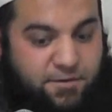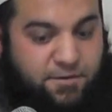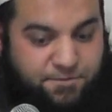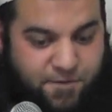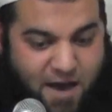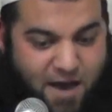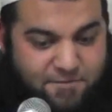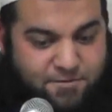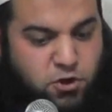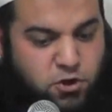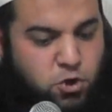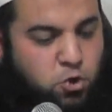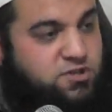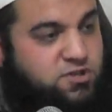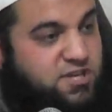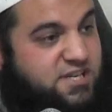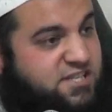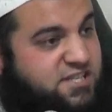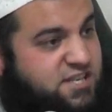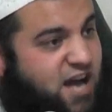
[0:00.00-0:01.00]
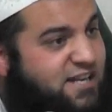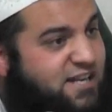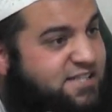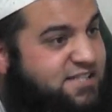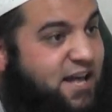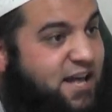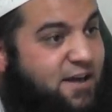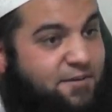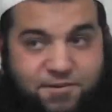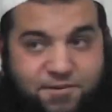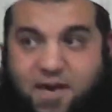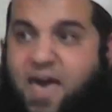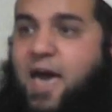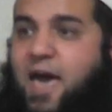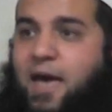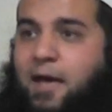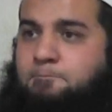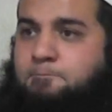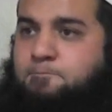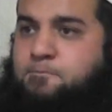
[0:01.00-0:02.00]
If ever you discuss
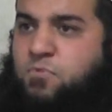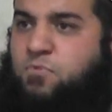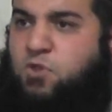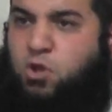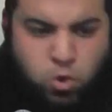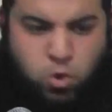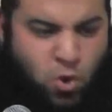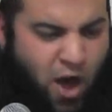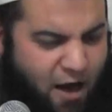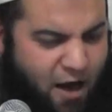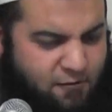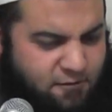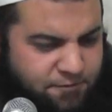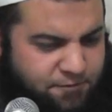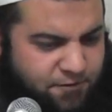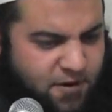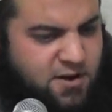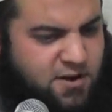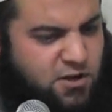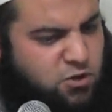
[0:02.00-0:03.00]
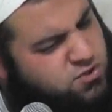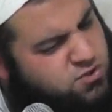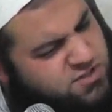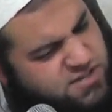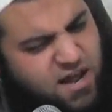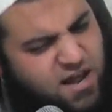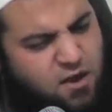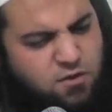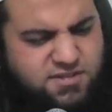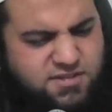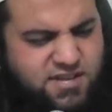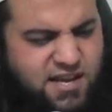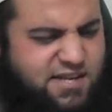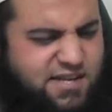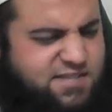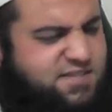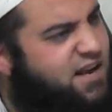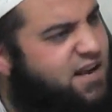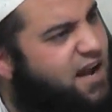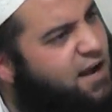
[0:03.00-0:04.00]
affair, you have a friend and you sit down and you say,
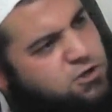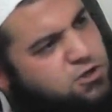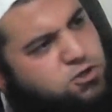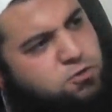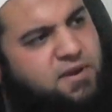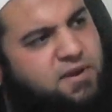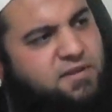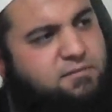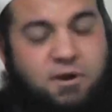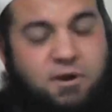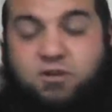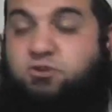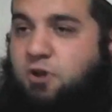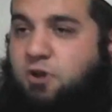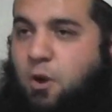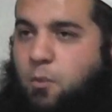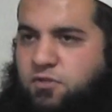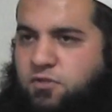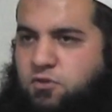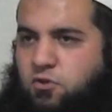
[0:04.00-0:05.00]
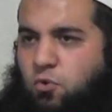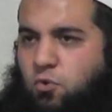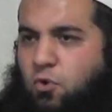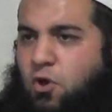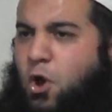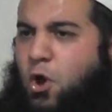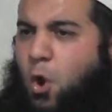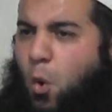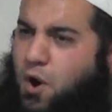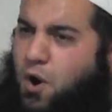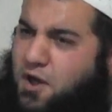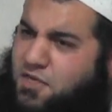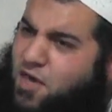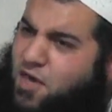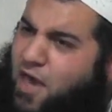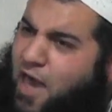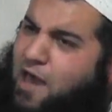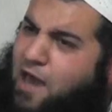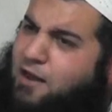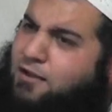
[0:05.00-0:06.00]
listen, I need to make mashura with you.
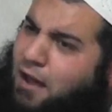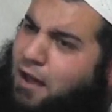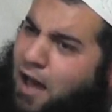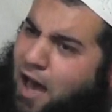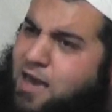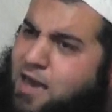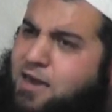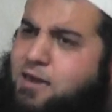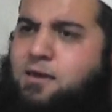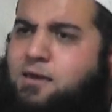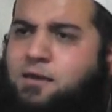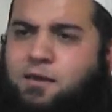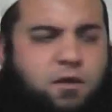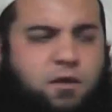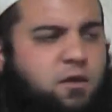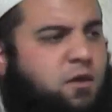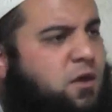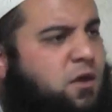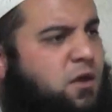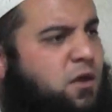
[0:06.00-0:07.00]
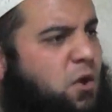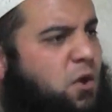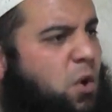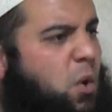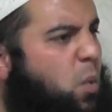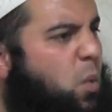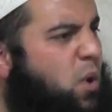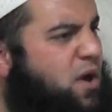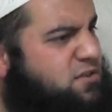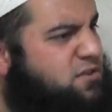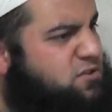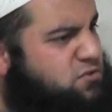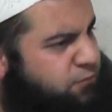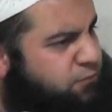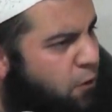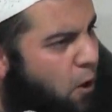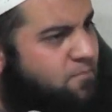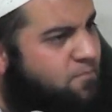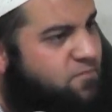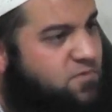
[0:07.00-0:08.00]
With khair khai.
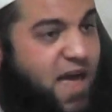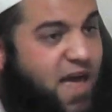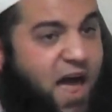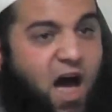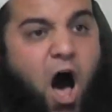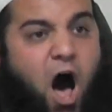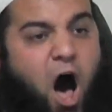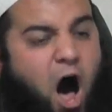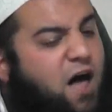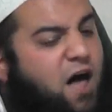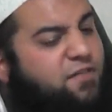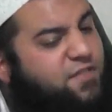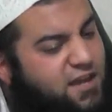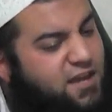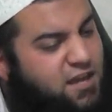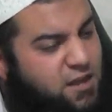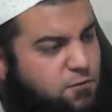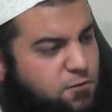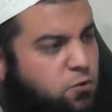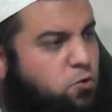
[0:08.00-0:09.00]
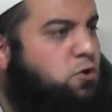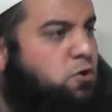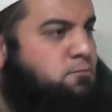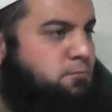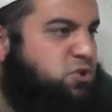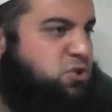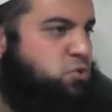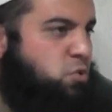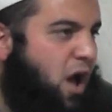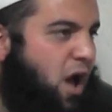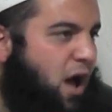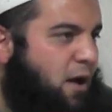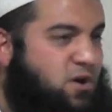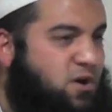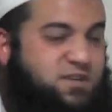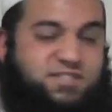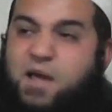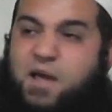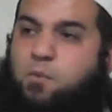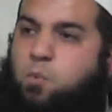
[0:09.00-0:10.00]
From their heart, they give you good mashura.
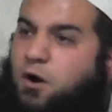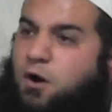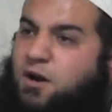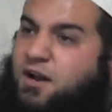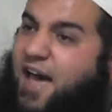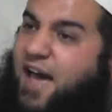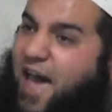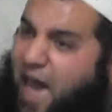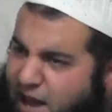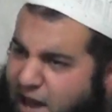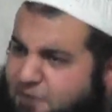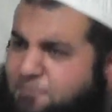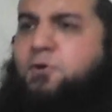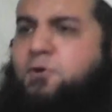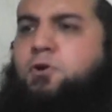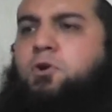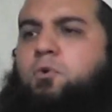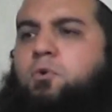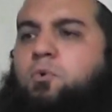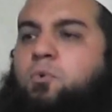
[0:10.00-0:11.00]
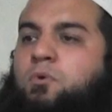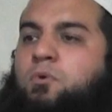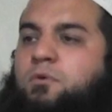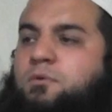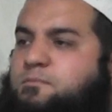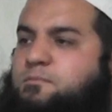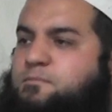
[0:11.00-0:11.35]
Because they want khair for you.